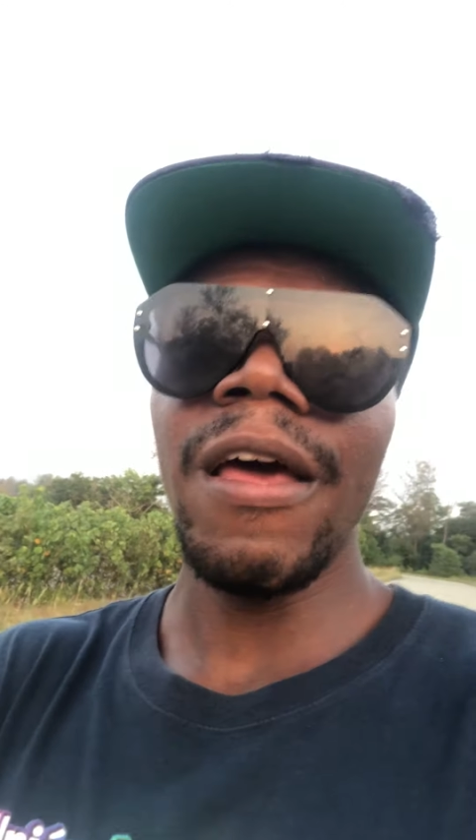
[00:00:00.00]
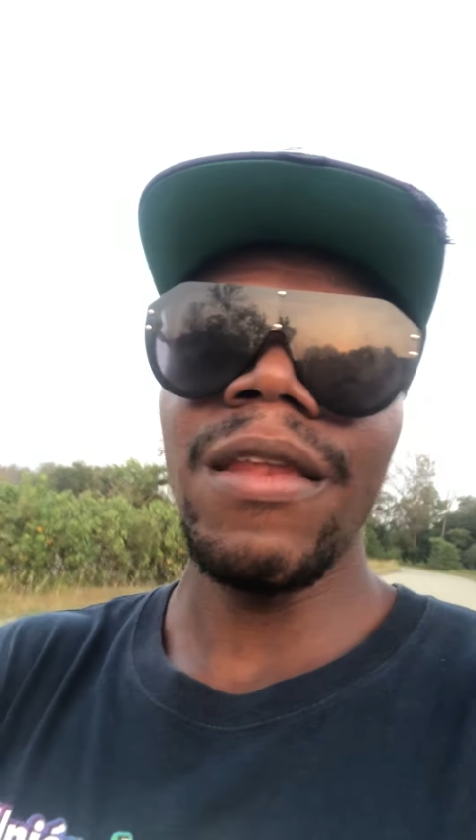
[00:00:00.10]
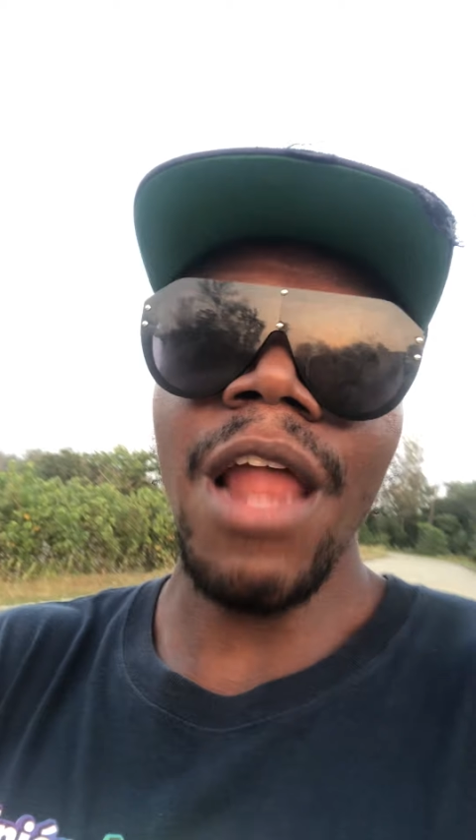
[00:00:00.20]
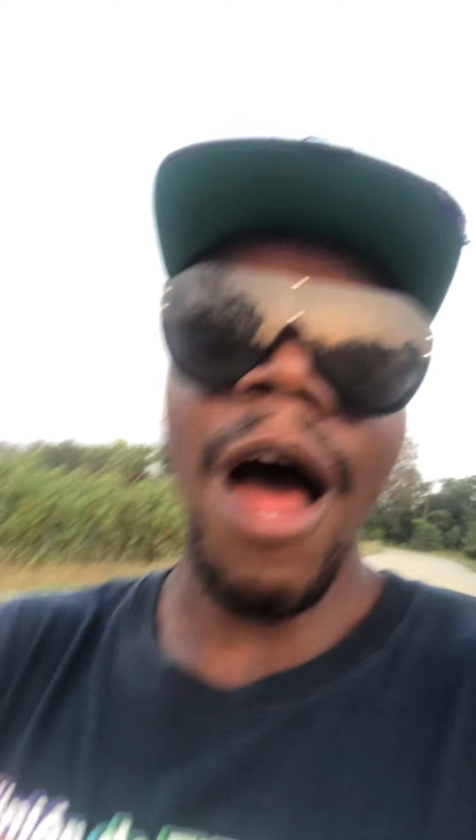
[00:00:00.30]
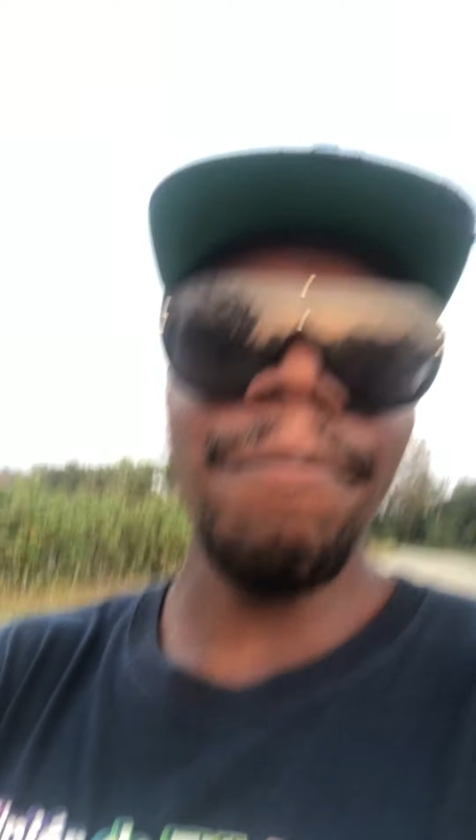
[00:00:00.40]

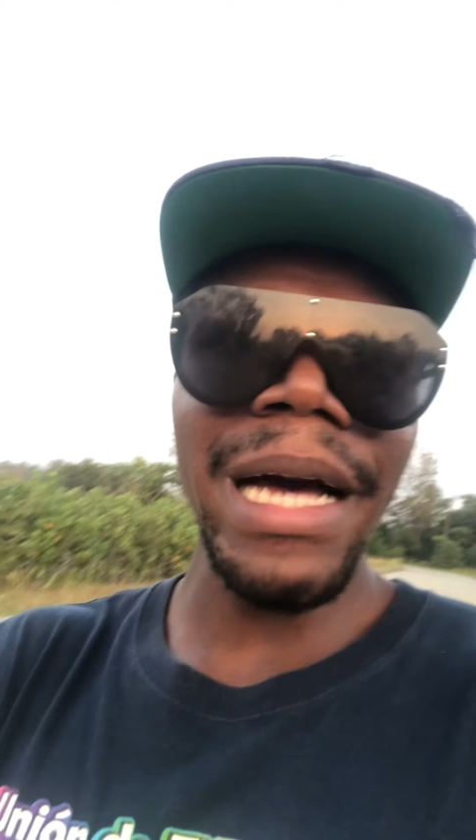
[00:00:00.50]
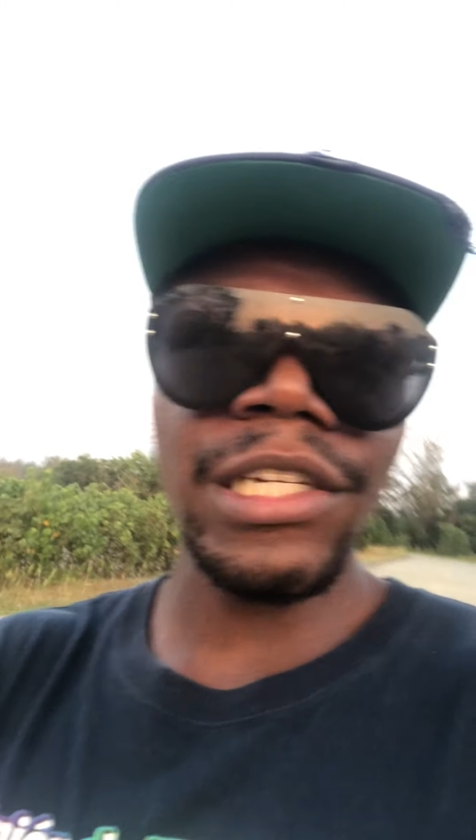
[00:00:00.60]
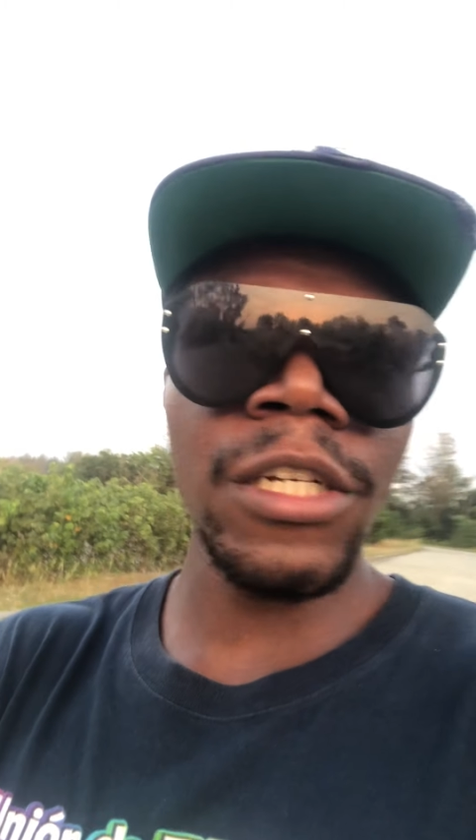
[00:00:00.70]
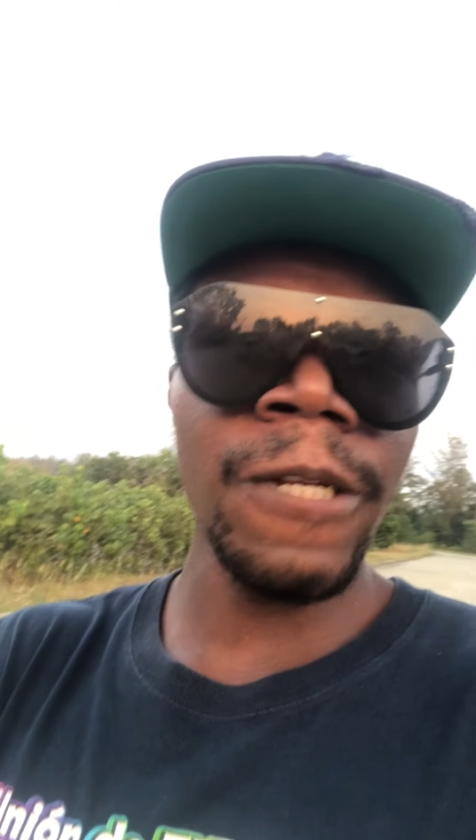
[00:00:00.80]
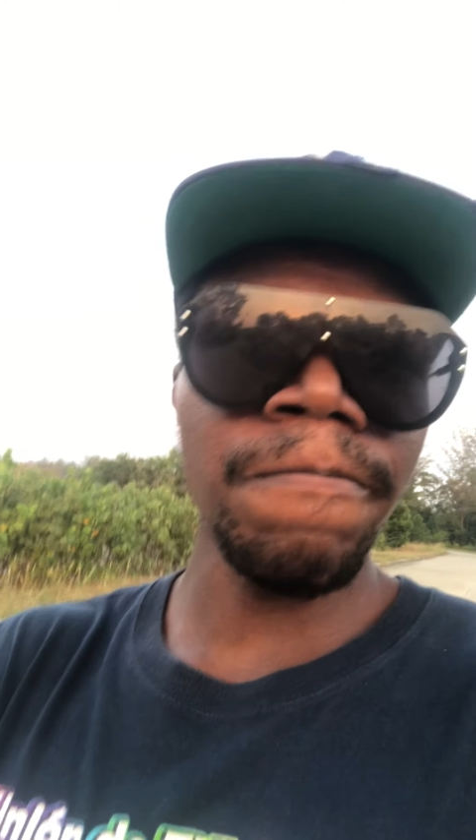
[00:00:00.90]
Now
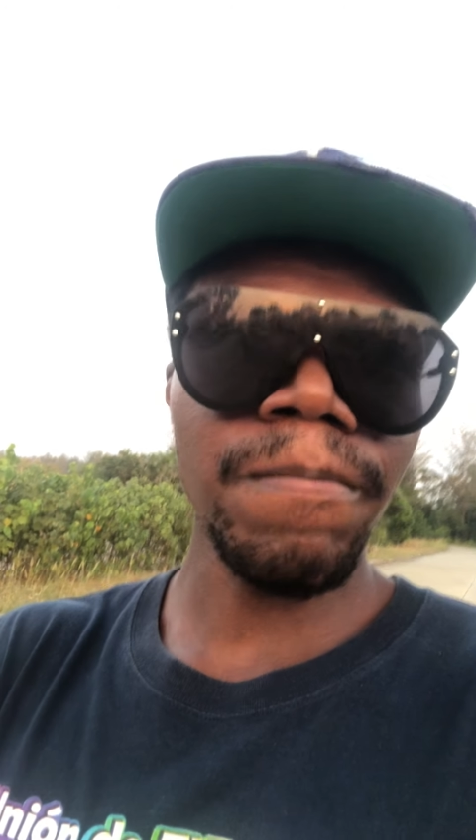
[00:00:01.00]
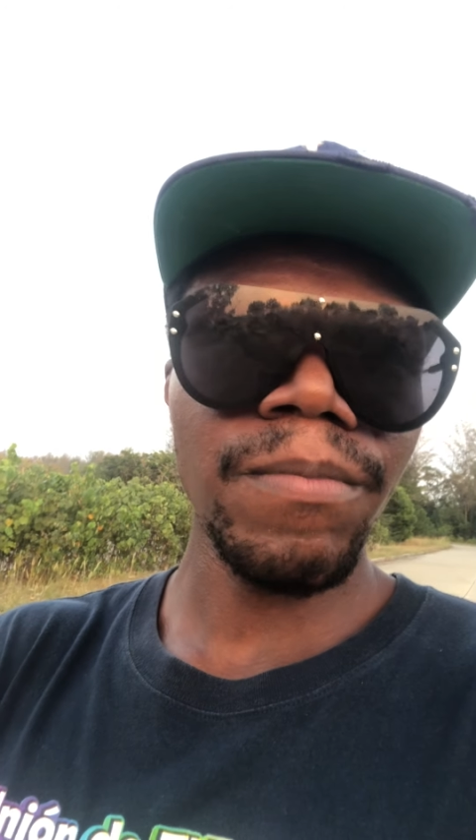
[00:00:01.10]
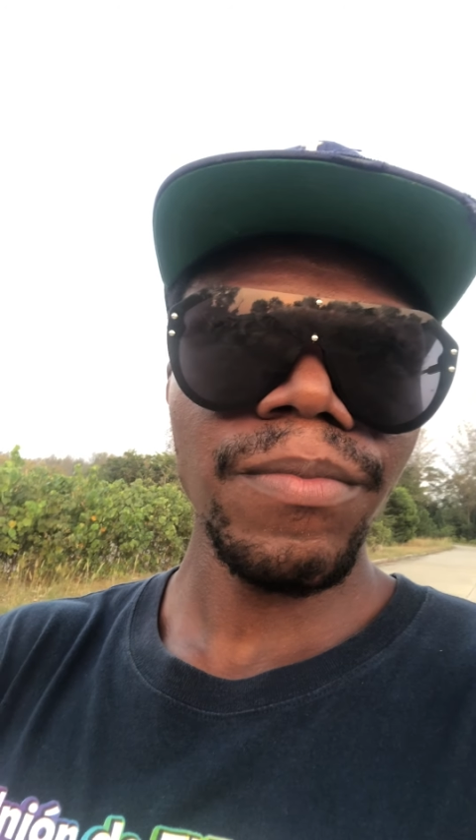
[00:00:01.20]
imagine